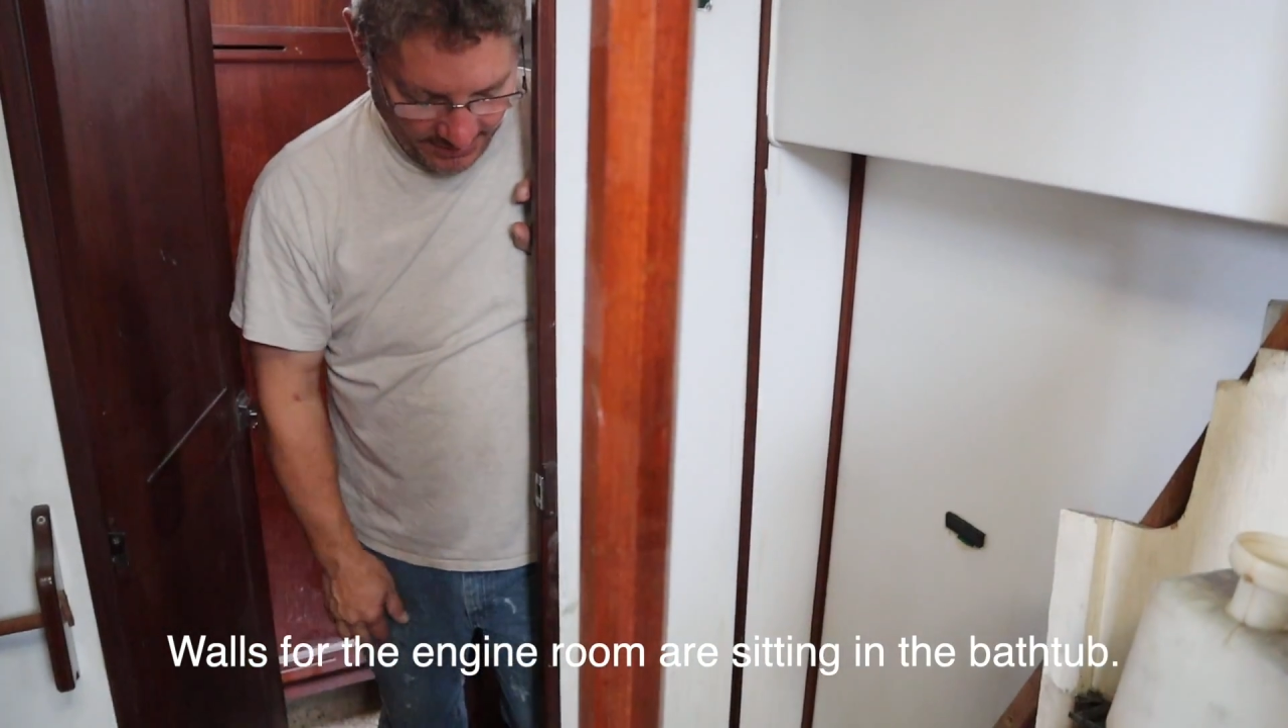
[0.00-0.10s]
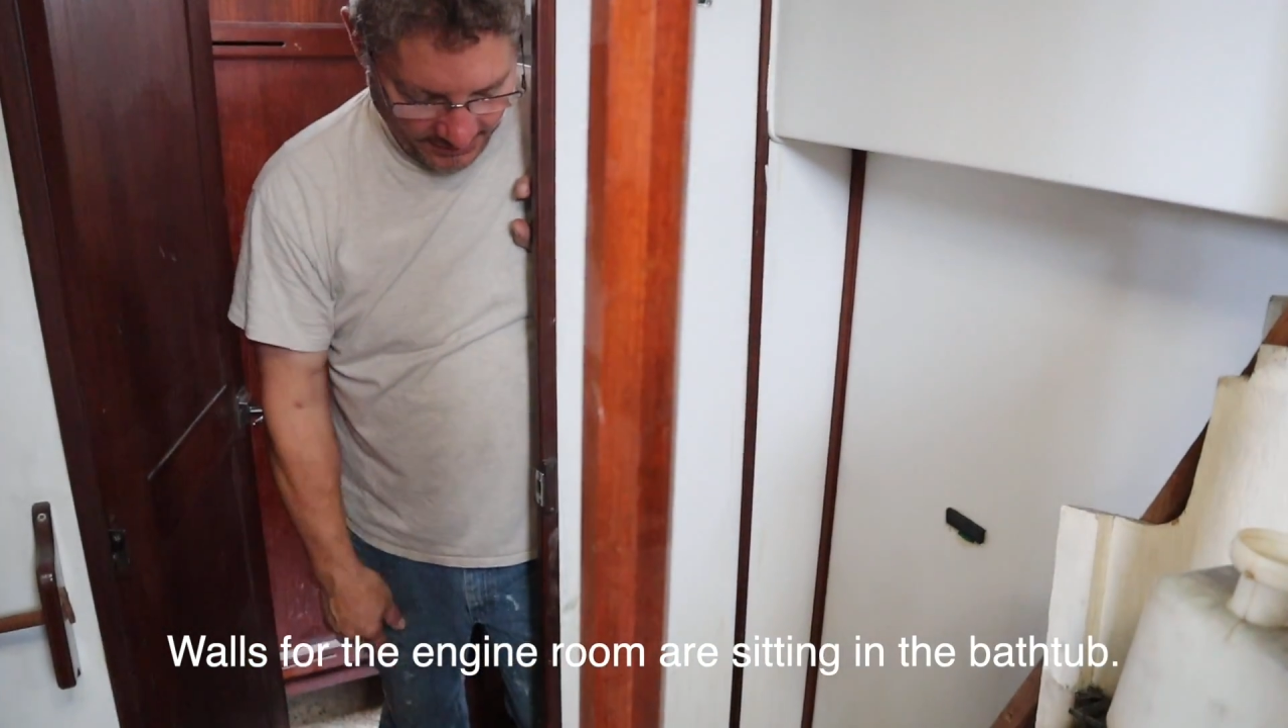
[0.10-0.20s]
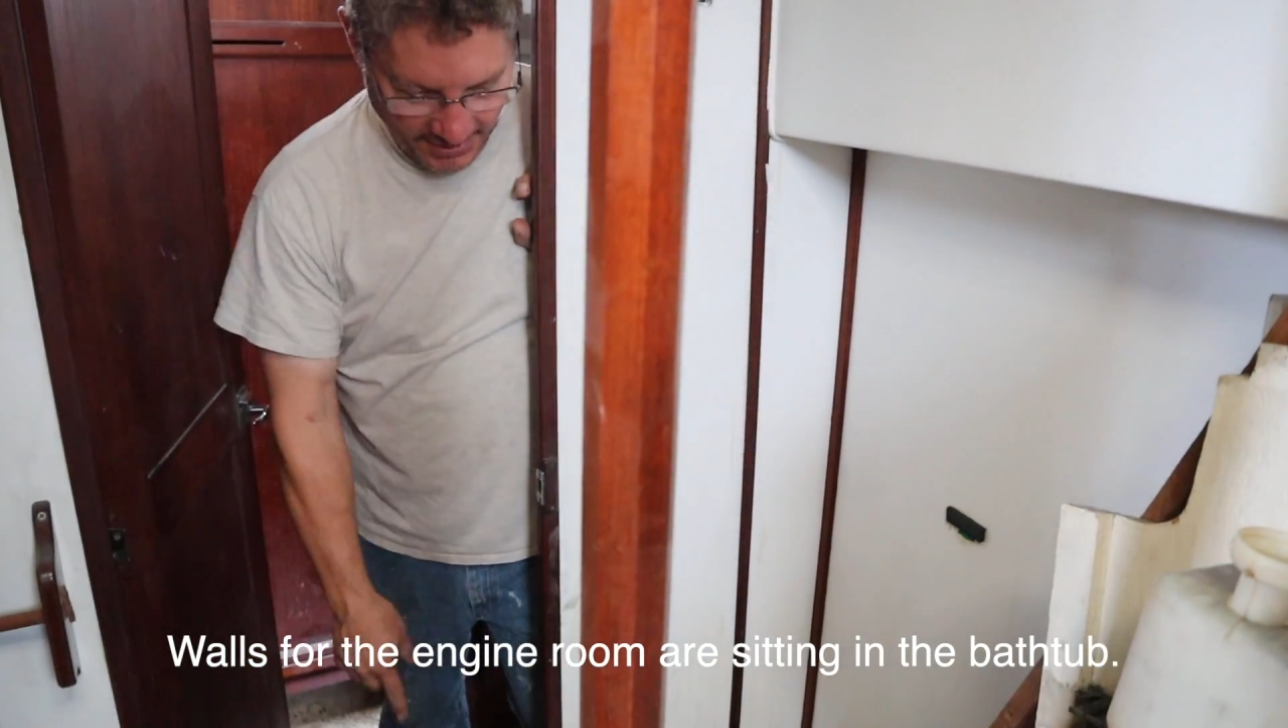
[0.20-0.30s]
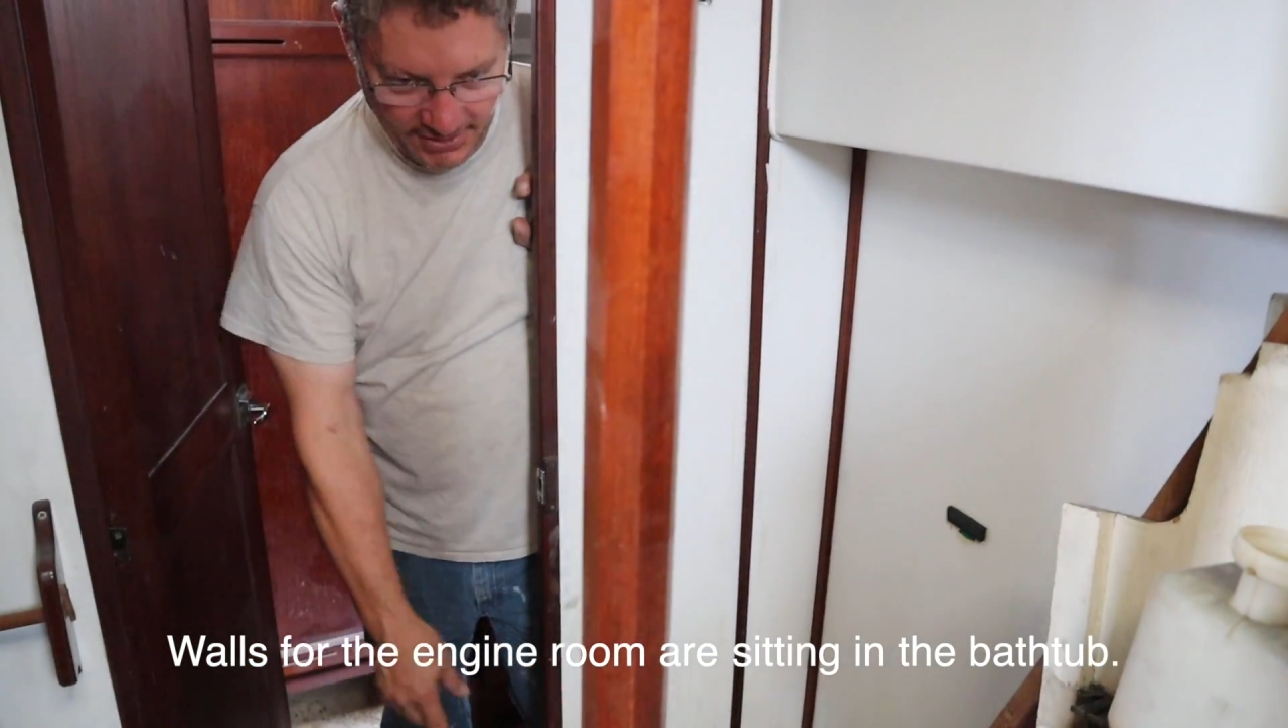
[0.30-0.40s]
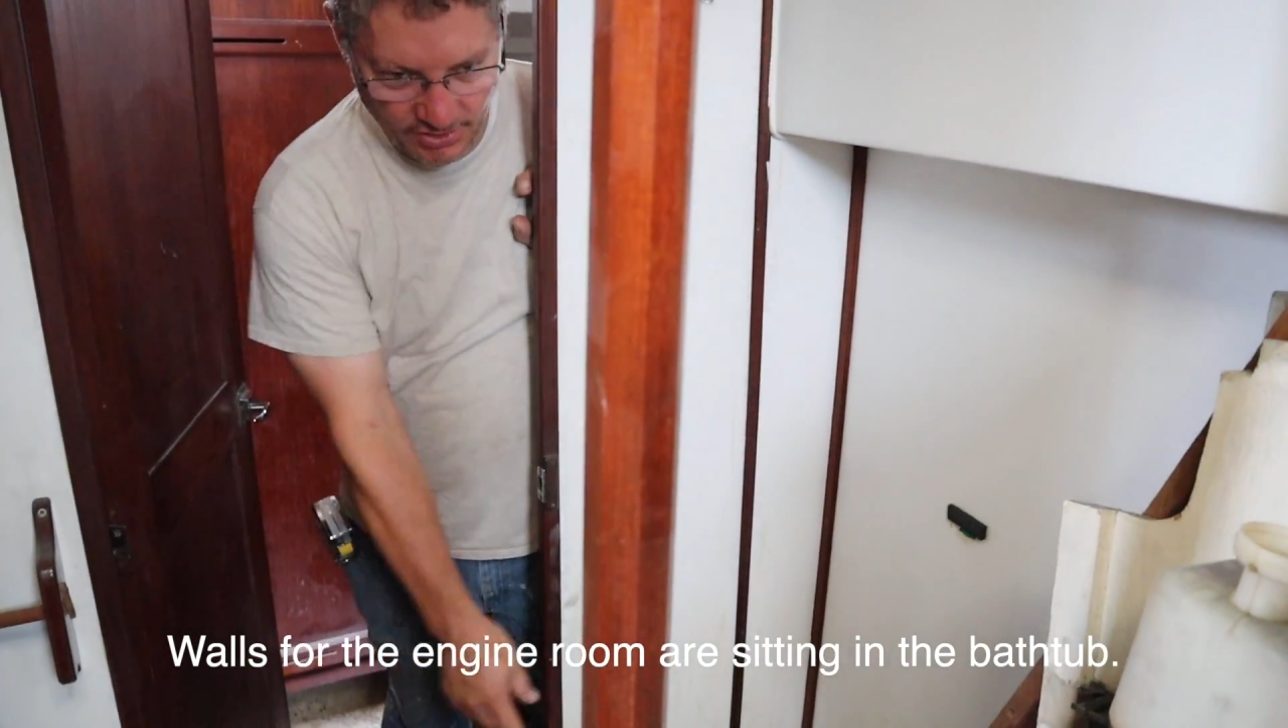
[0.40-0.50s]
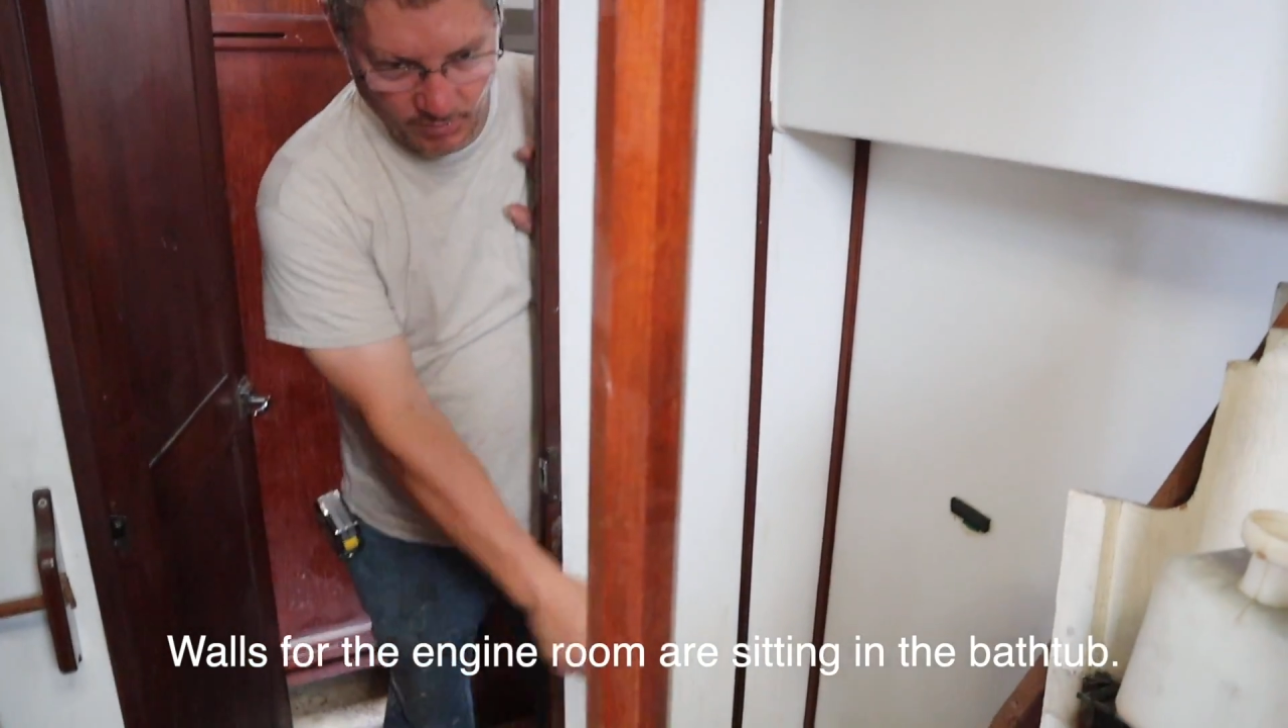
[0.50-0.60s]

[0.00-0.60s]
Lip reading: This is